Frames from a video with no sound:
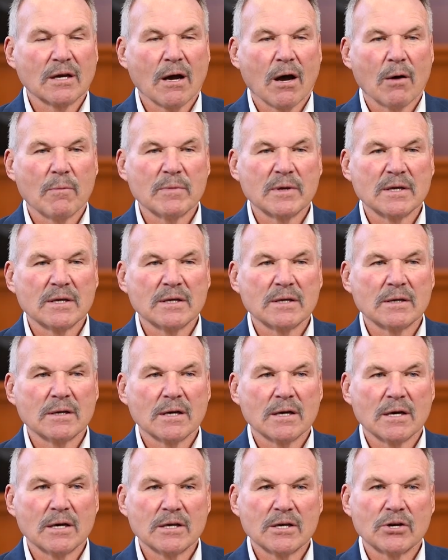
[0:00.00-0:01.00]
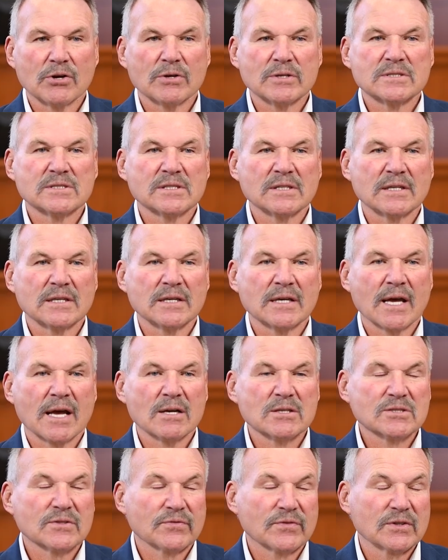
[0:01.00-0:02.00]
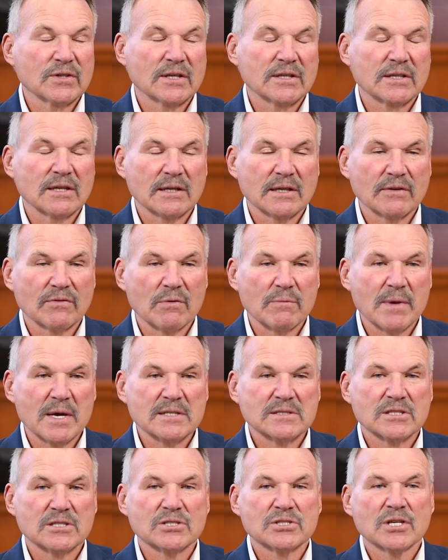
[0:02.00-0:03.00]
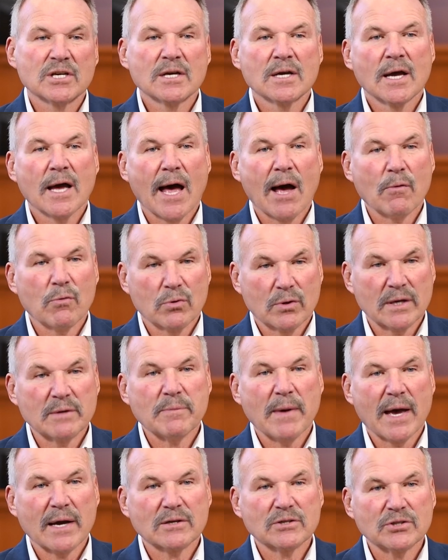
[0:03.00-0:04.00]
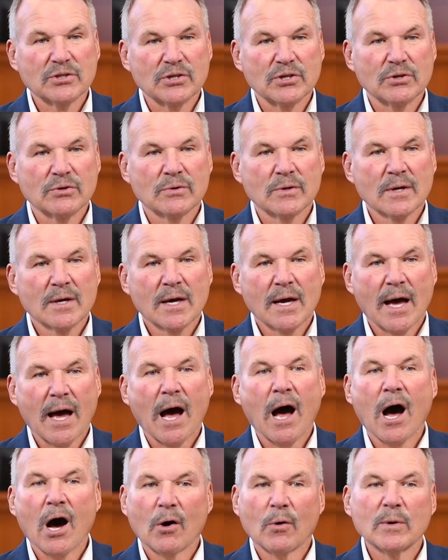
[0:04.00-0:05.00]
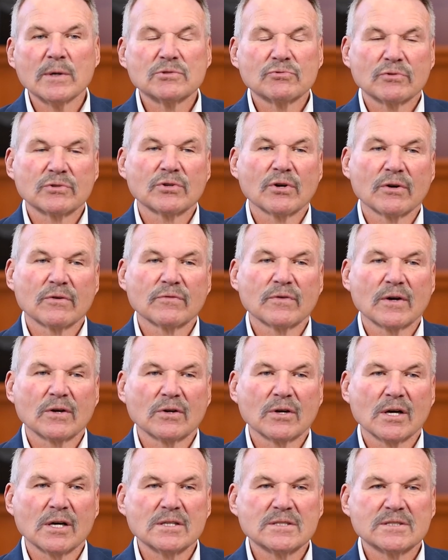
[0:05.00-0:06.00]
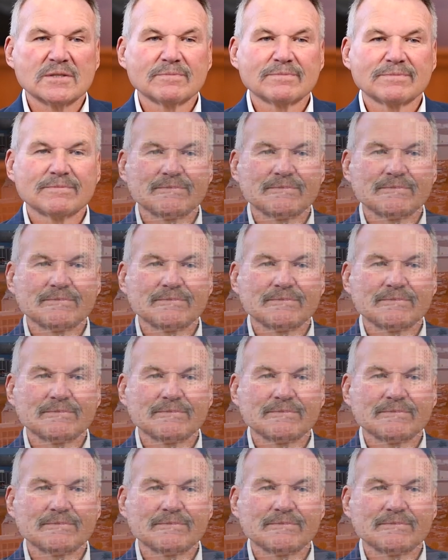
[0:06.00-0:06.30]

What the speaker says: call me here at City Council if you need to leave a message. I will get back to you. I always return phone calls.